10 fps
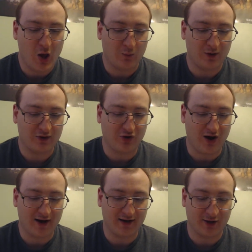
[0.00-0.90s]
We
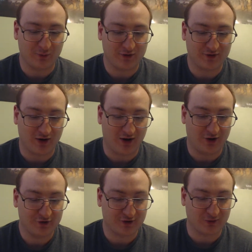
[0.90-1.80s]
thought it was
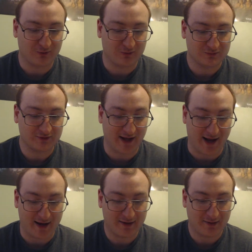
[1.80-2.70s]
also
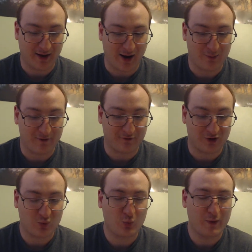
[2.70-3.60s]
Dad. However,
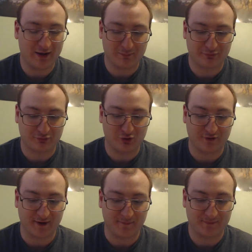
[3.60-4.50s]
we can prove
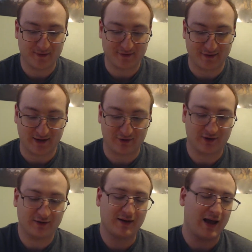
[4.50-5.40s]
it, said Nathan.